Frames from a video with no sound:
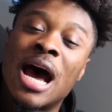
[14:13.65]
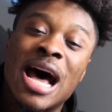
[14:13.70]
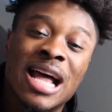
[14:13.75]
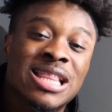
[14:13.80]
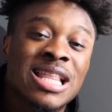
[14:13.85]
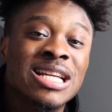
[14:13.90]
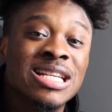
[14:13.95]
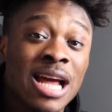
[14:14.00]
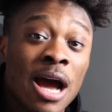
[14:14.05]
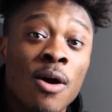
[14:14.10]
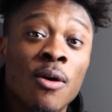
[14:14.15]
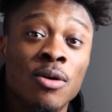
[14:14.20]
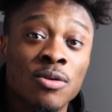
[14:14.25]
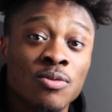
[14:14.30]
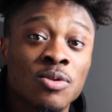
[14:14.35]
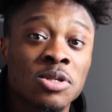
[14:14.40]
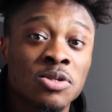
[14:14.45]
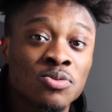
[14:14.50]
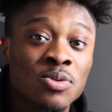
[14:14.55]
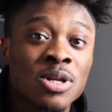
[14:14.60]
I think that
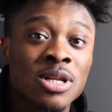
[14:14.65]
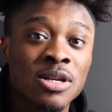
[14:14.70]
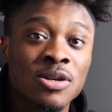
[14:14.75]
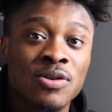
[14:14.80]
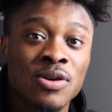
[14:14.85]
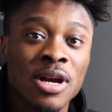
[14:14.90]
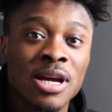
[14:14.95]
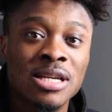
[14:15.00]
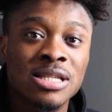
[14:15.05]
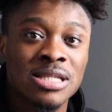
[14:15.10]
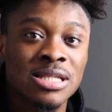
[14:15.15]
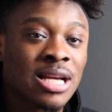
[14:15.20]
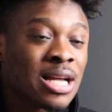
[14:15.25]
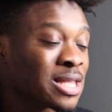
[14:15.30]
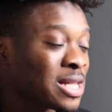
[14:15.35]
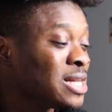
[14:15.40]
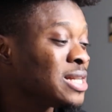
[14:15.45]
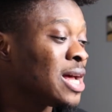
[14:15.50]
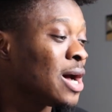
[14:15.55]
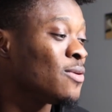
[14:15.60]
one was really crazy.
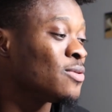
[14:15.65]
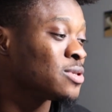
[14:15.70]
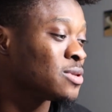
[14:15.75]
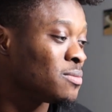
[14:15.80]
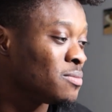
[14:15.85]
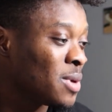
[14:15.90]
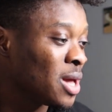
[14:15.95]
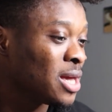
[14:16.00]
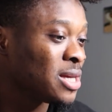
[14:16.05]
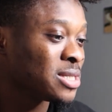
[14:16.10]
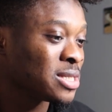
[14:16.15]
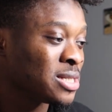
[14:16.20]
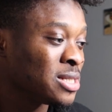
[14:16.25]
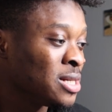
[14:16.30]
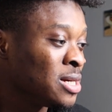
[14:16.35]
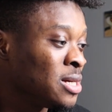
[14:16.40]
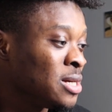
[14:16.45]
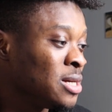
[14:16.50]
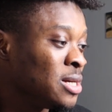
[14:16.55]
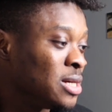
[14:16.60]
I think that was
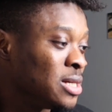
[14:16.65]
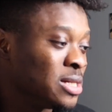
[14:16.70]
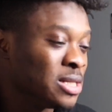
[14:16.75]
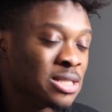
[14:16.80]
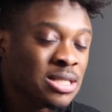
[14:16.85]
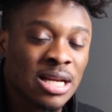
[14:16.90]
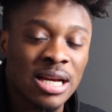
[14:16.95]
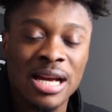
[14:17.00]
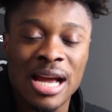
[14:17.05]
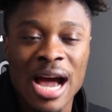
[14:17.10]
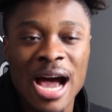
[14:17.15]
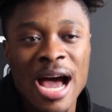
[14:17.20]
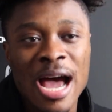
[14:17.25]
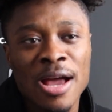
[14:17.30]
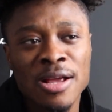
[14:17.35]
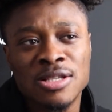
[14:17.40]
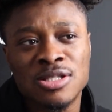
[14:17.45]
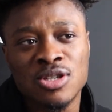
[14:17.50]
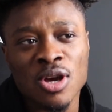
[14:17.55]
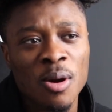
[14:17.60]
amazing. And the
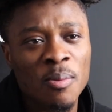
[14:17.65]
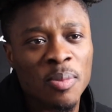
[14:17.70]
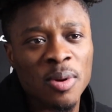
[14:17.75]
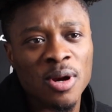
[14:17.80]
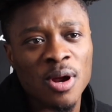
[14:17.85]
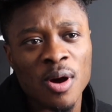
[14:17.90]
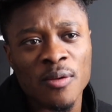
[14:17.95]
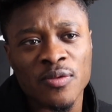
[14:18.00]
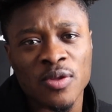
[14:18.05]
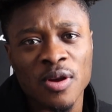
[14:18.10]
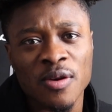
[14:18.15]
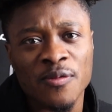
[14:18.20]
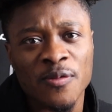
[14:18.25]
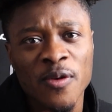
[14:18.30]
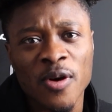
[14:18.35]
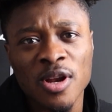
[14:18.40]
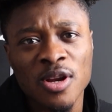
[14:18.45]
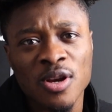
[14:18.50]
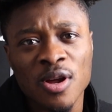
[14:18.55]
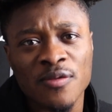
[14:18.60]
guy jumping off the,
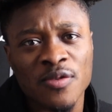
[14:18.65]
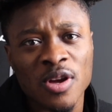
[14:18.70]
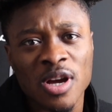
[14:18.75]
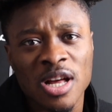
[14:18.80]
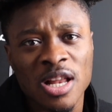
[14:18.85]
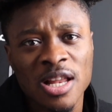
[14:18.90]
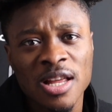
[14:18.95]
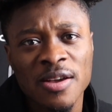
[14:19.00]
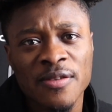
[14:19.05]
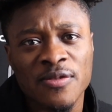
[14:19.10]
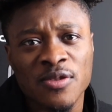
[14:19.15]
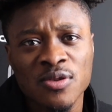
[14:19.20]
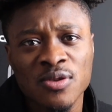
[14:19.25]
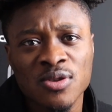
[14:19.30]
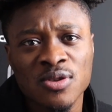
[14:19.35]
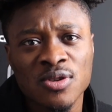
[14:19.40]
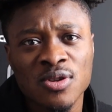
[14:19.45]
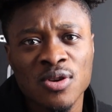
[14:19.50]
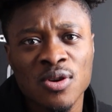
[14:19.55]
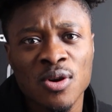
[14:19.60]
falling off the cliff
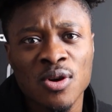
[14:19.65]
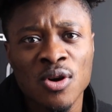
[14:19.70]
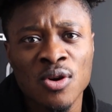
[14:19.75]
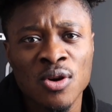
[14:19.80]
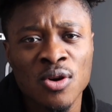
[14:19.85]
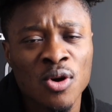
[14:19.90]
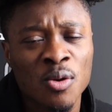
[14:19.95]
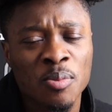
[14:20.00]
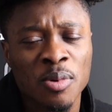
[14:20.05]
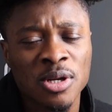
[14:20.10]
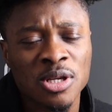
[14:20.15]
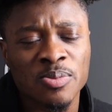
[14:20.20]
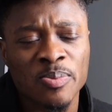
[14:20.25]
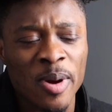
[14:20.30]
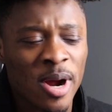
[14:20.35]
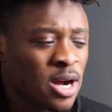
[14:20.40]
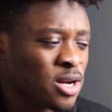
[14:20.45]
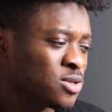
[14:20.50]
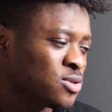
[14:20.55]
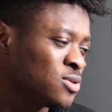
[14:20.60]
to, you know, open his
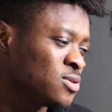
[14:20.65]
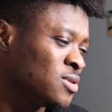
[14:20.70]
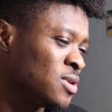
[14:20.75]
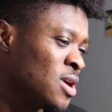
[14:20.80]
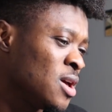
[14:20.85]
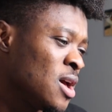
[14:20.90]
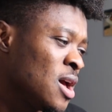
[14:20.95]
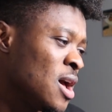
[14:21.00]
parachute.